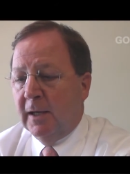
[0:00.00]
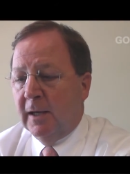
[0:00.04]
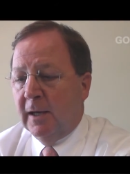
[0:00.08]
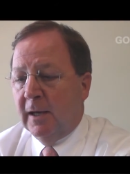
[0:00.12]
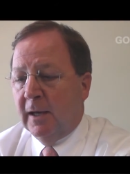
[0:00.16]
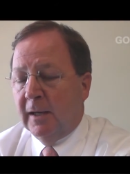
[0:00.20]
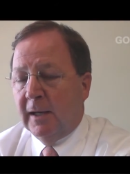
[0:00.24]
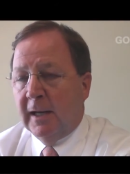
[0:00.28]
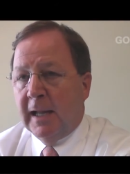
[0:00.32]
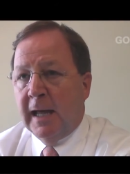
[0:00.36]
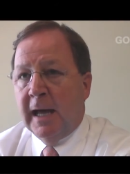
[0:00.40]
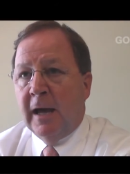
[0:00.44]

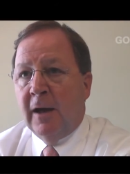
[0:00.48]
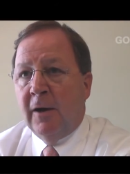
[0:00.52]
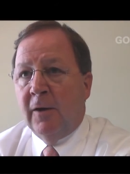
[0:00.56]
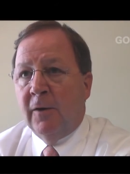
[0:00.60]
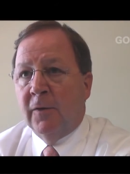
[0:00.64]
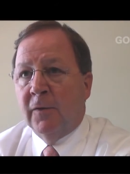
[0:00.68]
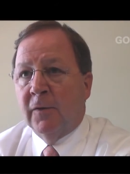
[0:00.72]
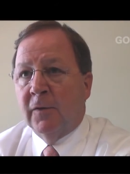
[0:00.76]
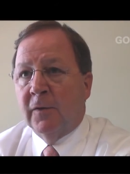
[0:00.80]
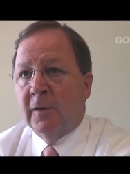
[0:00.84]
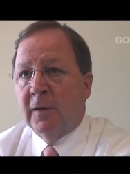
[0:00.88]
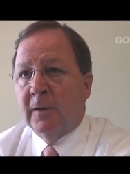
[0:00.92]

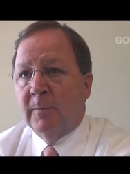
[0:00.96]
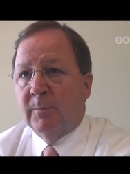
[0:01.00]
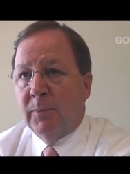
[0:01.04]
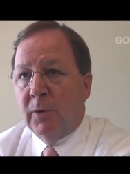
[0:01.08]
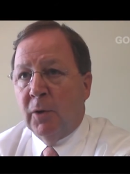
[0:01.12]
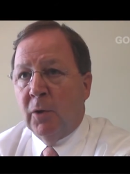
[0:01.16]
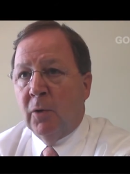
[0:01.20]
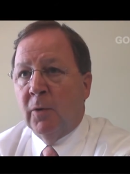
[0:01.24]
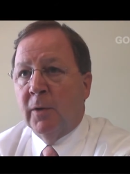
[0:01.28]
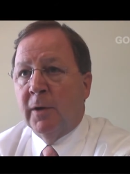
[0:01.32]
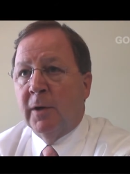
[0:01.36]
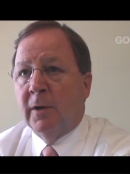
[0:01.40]
allows an
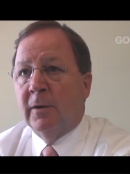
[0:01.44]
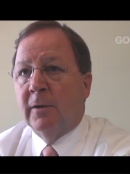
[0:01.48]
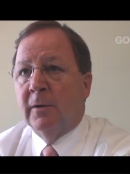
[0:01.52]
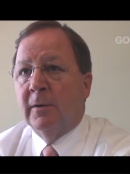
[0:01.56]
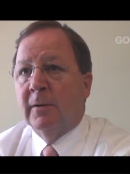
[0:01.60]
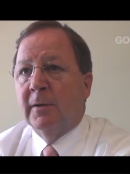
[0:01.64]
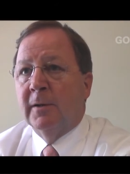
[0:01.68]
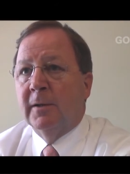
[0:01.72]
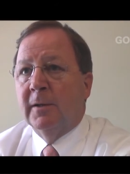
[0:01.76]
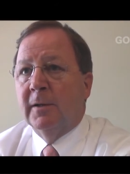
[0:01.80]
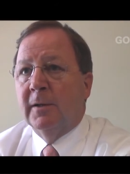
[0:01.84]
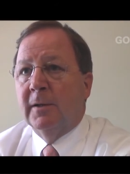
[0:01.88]
employer
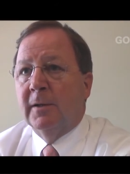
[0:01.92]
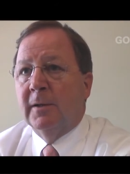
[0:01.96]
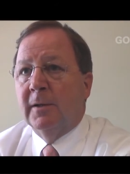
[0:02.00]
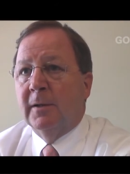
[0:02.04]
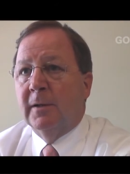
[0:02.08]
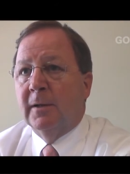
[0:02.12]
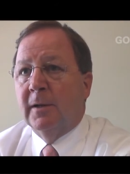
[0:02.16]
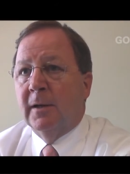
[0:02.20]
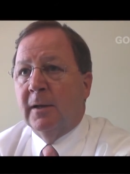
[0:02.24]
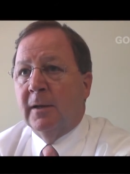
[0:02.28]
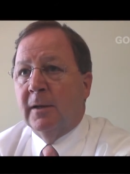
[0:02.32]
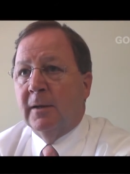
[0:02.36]

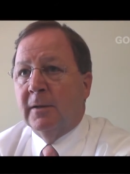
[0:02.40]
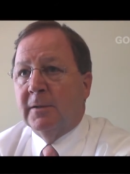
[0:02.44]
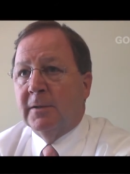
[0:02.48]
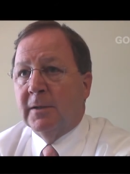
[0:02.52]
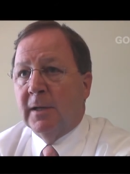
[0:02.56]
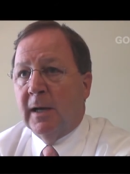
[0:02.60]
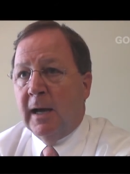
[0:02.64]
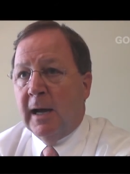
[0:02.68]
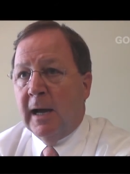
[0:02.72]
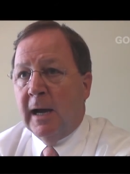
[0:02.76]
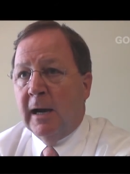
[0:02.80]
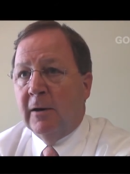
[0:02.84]
uh,
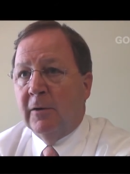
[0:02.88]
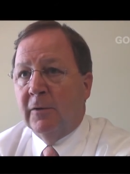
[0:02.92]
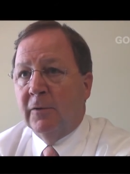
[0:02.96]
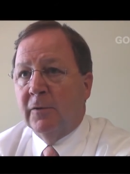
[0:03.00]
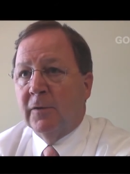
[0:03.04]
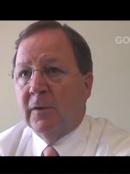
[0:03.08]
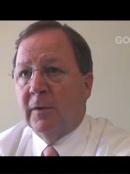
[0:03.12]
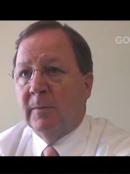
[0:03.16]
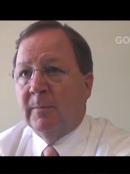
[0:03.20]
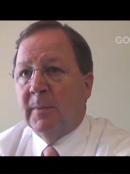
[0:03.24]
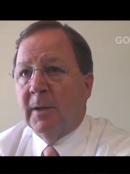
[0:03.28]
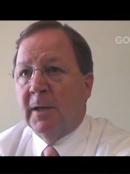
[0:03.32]
to hire
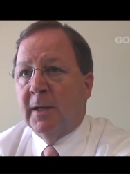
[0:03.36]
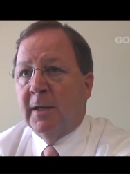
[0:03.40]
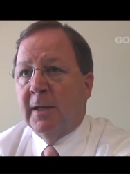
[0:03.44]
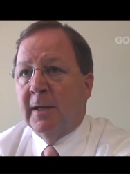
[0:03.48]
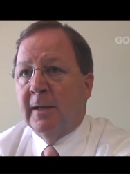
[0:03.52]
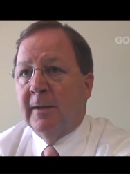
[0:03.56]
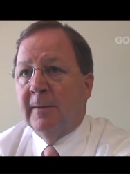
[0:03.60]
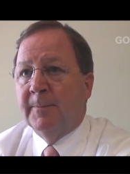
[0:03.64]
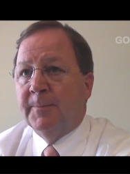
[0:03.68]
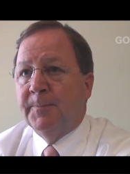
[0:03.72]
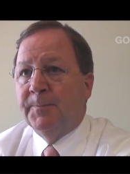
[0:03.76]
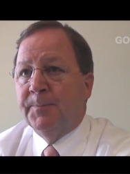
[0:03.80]

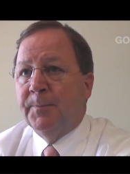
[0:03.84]
somebody